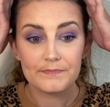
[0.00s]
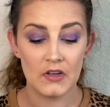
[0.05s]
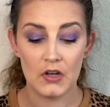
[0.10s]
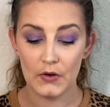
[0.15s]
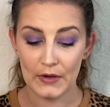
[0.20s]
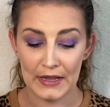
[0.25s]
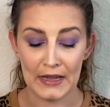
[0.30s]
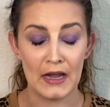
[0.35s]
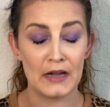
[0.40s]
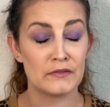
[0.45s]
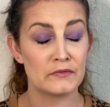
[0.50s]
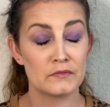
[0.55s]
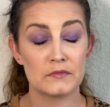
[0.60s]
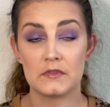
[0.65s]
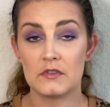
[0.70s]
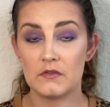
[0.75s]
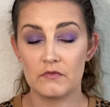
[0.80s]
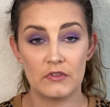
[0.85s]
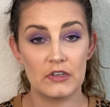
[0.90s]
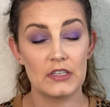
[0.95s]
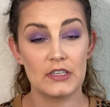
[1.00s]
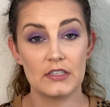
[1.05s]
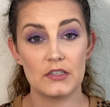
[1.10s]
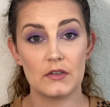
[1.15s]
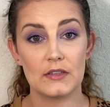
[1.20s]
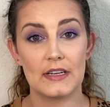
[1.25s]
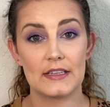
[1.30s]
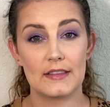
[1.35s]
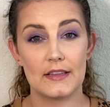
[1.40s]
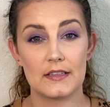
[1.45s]
Okay, I really don't
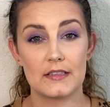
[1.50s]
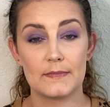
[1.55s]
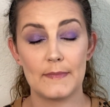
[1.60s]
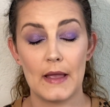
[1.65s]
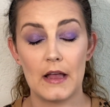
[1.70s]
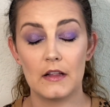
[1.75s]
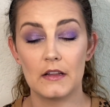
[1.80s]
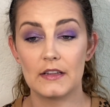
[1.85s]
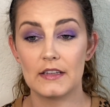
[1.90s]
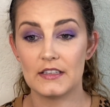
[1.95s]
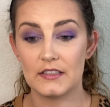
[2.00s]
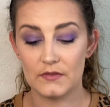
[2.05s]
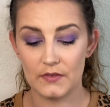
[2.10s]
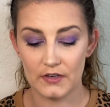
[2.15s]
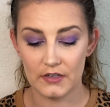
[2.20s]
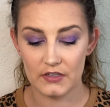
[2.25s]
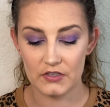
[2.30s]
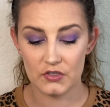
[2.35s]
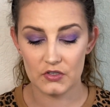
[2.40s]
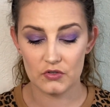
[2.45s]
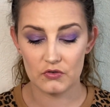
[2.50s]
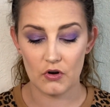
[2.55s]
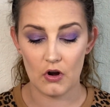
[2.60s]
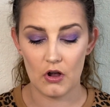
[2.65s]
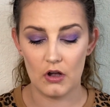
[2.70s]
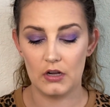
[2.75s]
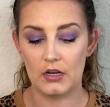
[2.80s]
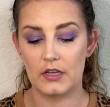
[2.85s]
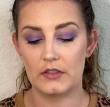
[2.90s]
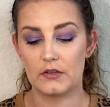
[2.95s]
like the smell. It is very
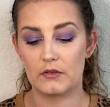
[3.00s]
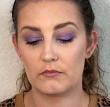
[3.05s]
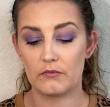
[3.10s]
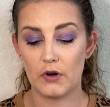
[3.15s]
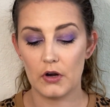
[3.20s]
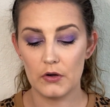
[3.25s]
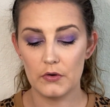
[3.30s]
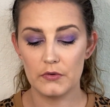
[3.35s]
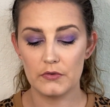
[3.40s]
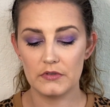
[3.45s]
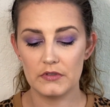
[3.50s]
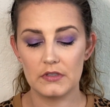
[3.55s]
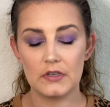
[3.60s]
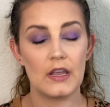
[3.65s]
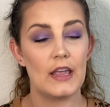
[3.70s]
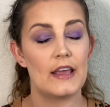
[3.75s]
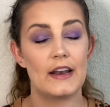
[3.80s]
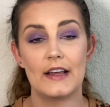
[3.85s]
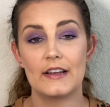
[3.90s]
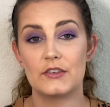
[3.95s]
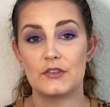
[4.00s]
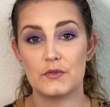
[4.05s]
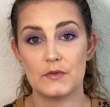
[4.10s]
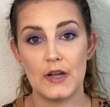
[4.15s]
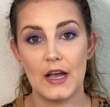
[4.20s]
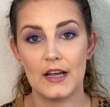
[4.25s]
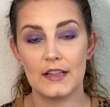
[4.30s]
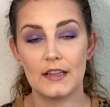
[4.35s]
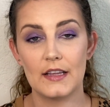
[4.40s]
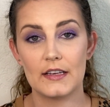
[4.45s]
strong on the rose, and I do
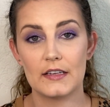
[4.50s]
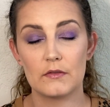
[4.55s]
not like